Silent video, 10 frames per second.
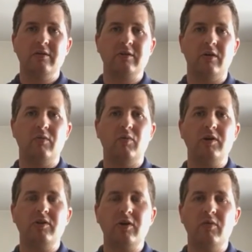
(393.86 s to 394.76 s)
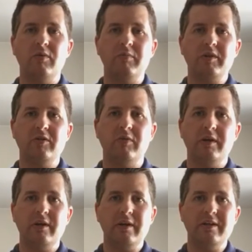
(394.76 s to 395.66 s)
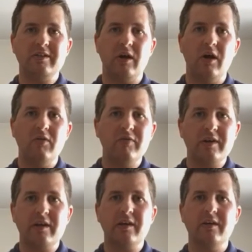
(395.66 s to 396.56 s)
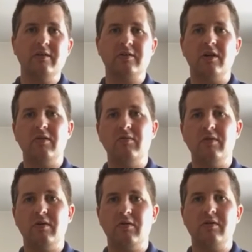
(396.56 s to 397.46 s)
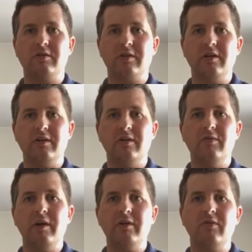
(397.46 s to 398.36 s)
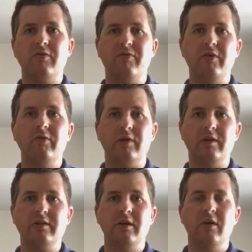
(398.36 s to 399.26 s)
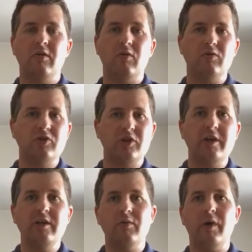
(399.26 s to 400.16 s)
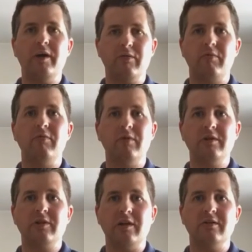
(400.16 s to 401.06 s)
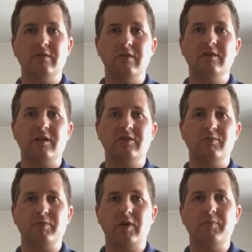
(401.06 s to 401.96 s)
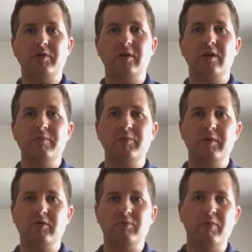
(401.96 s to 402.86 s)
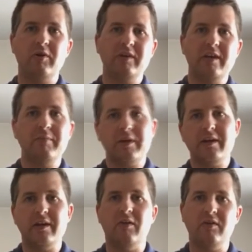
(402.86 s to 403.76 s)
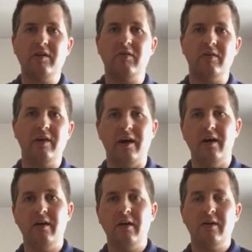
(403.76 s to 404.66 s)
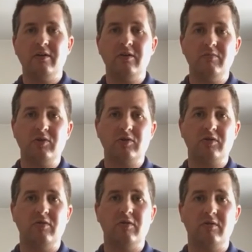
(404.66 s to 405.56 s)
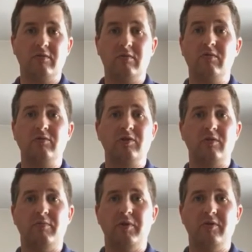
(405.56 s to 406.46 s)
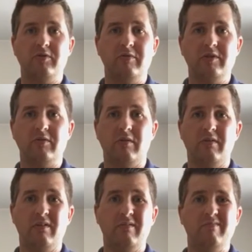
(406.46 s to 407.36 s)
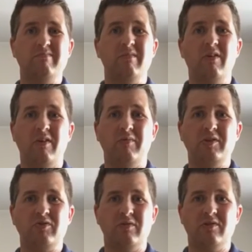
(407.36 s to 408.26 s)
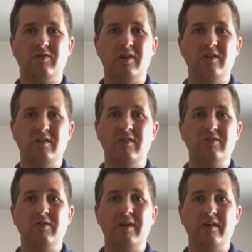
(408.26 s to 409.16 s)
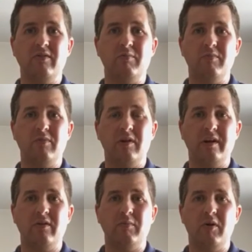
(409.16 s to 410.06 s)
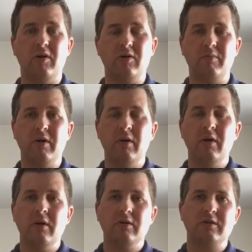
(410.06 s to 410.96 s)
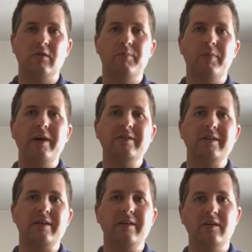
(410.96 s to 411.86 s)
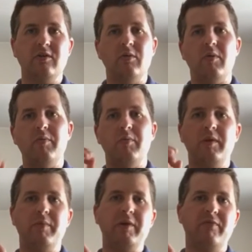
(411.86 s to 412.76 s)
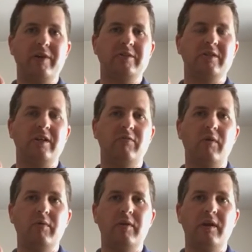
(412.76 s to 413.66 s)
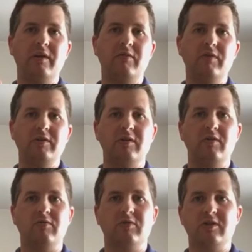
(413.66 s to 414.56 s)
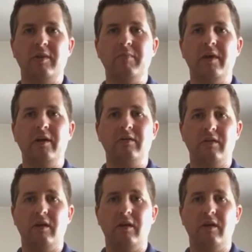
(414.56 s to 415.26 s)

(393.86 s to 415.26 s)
So what you don't want to be doing is over clicking. So like I said, you ain't going to fluke it or cheat your way through these hazard perception clips, because by keep clicking on it like that, you're just going to cause the computer, he's going to think, oh no, he's trying to cheat here, so I ain't going to mark them. So basically you come up with a big fat 0 at the end of it, and it'll stamp that